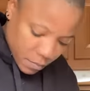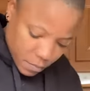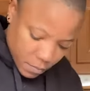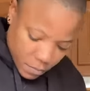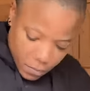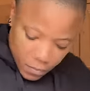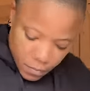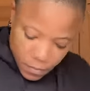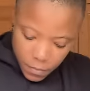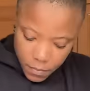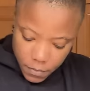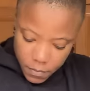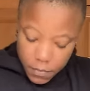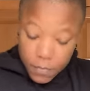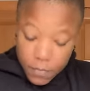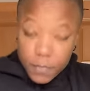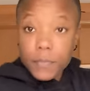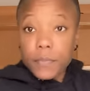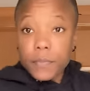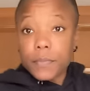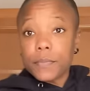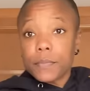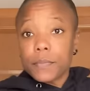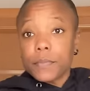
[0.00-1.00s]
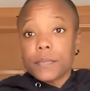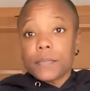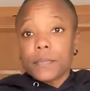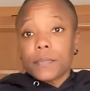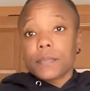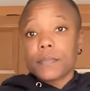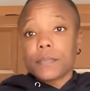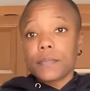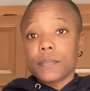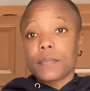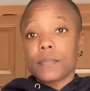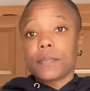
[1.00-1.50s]

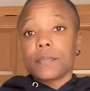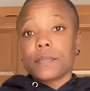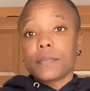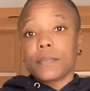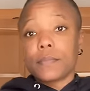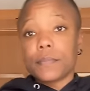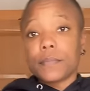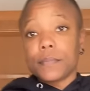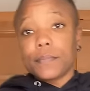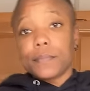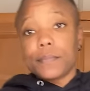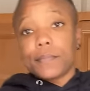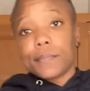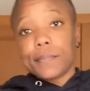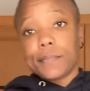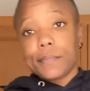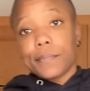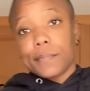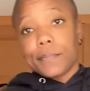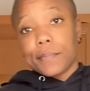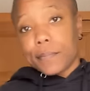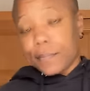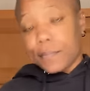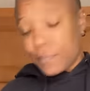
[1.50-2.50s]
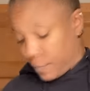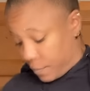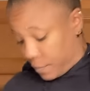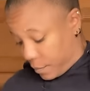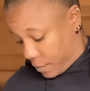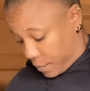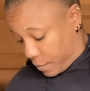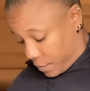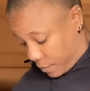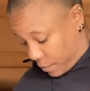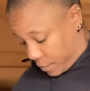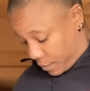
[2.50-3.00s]

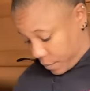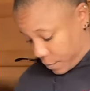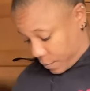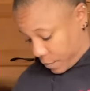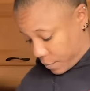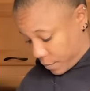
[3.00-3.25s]
[no speech]